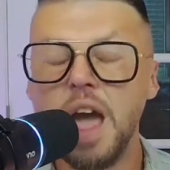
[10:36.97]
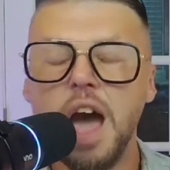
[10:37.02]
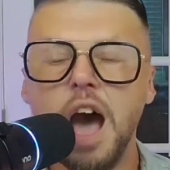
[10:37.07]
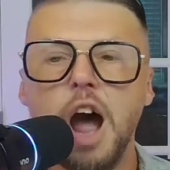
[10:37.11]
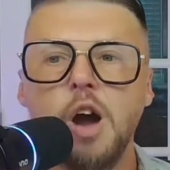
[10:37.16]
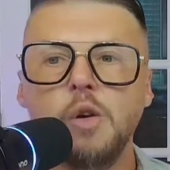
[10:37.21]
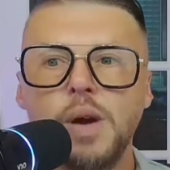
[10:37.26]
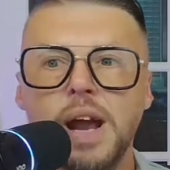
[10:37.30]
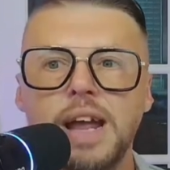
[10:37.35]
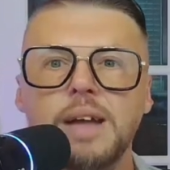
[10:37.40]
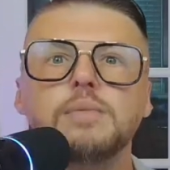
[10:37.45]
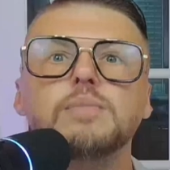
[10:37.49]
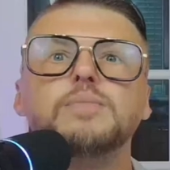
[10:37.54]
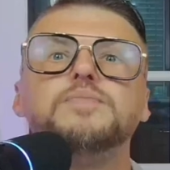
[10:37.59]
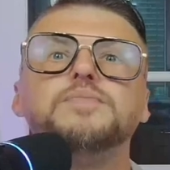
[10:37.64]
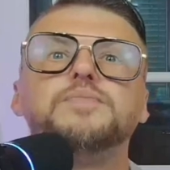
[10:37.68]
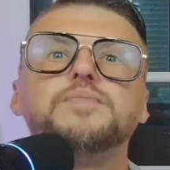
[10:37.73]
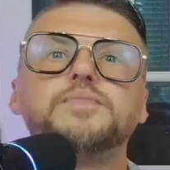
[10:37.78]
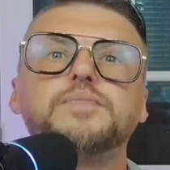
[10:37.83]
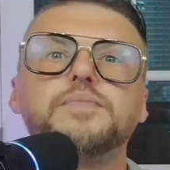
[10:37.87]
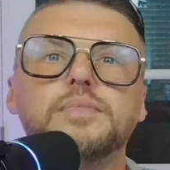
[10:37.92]
All right.
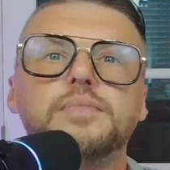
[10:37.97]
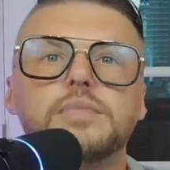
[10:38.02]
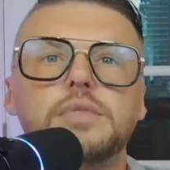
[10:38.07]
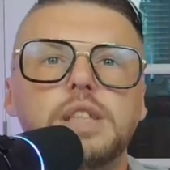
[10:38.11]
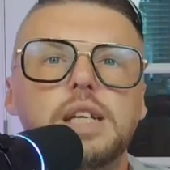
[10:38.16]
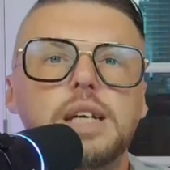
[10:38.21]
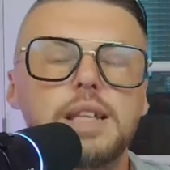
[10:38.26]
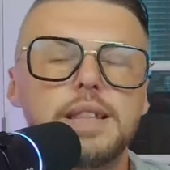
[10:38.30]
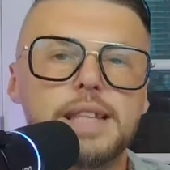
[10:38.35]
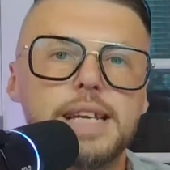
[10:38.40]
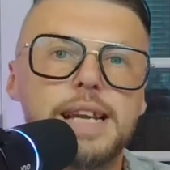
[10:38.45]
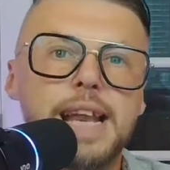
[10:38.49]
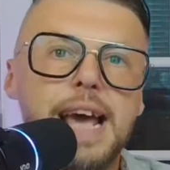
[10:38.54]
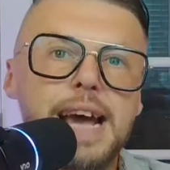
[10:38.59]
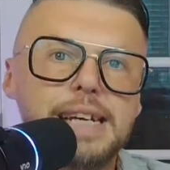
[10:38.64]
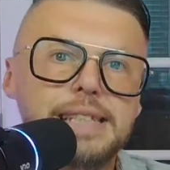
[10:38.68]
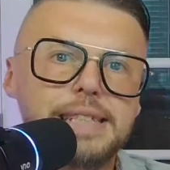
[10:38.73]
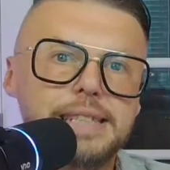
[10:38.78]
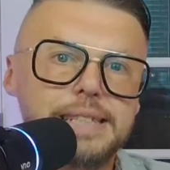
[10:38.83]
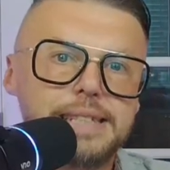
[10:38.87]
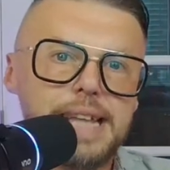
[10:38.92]
The
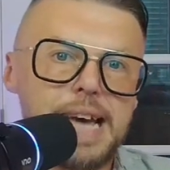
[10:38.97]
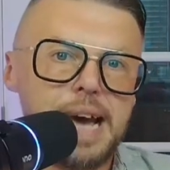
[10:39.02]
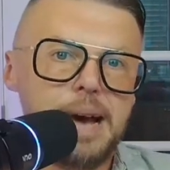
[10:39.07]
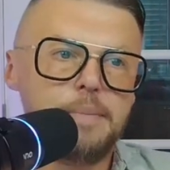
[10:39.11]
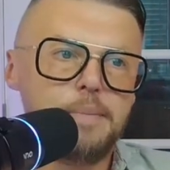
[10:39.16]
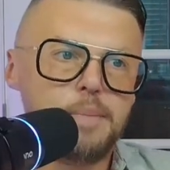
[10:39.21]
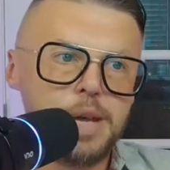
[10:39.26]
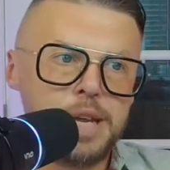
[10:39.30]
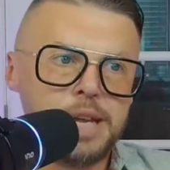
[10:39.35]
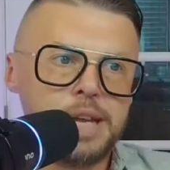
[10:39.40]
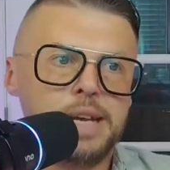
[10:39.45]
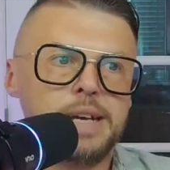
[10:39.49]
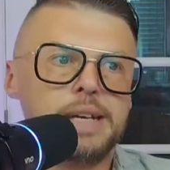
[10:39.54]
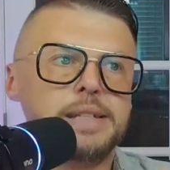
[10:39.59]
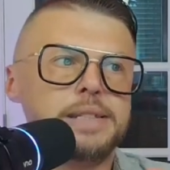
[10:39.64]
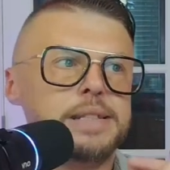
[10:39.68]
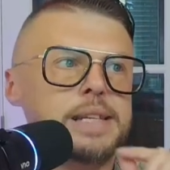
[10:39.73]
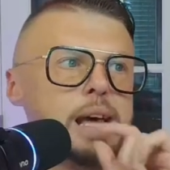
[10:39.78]
next step is